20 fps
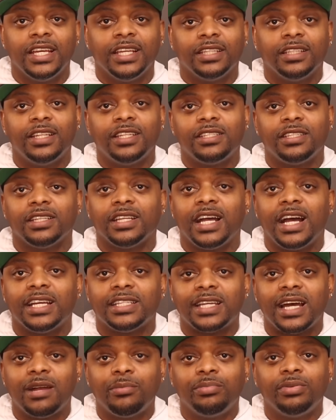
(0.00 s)
Listen,
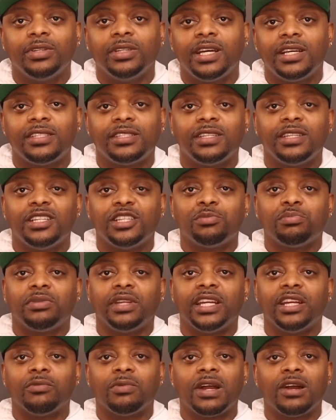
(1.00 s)
guys, I put us in this
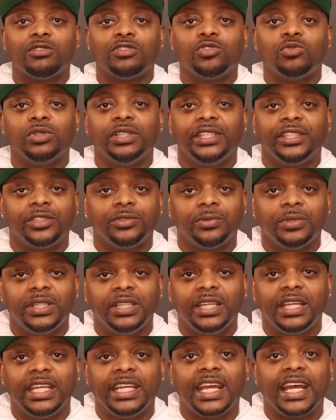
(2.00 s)
play around
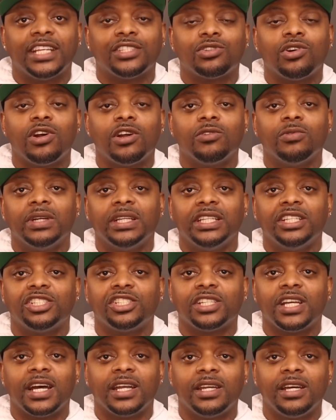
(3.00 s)
23. It has already
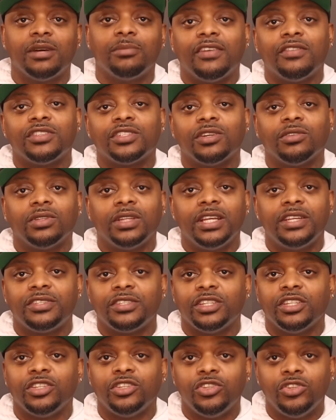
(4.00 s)
shot up. So
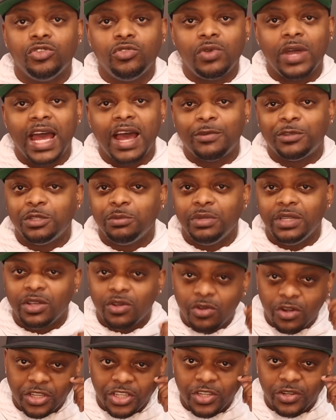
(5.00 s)
listen, you have to be
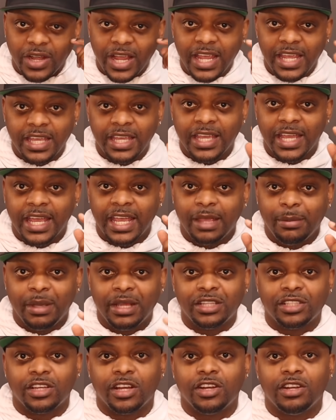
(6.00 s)
on your A game
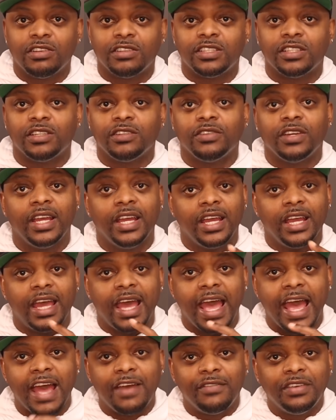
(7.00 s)
in terms of
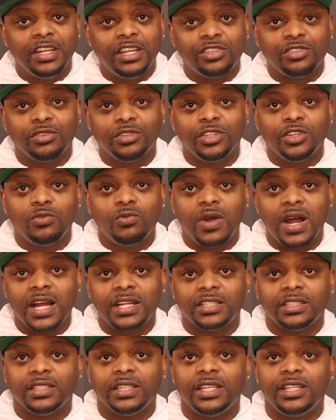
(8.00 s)
having this on your
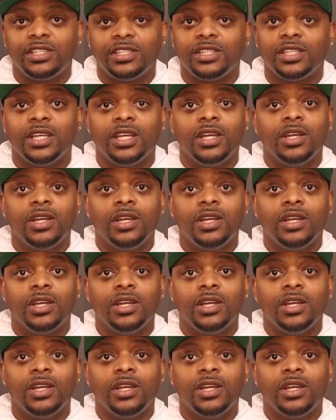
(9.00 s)
watch list,